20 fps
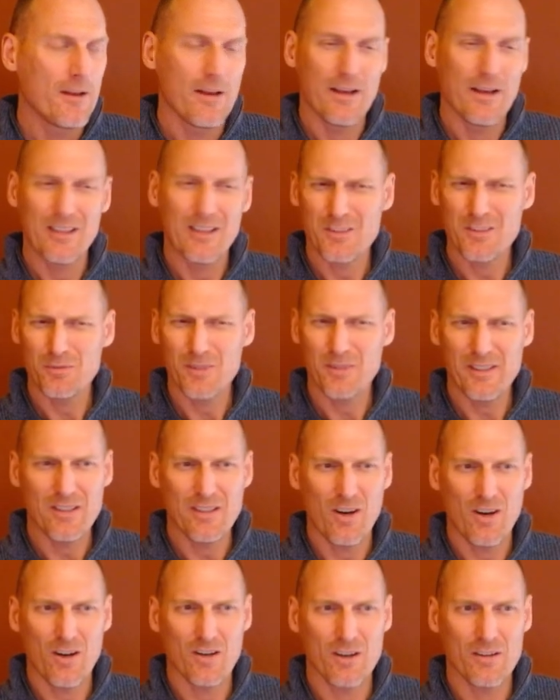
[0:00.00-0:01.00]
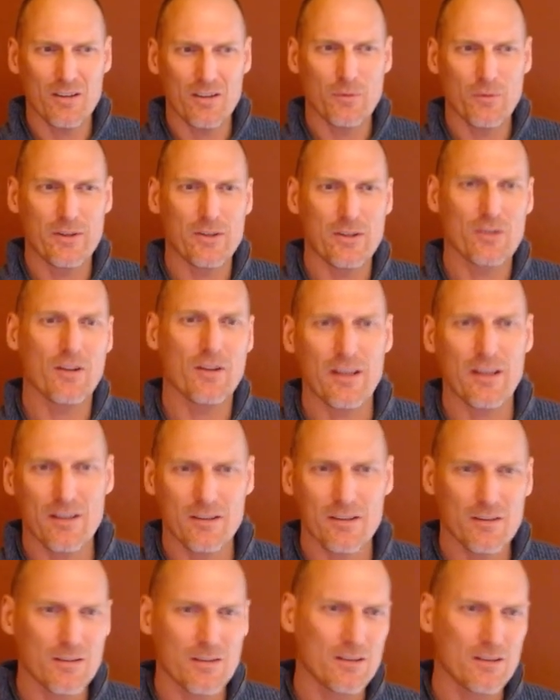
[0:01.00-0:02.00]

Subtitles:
And it's really hard when you're like,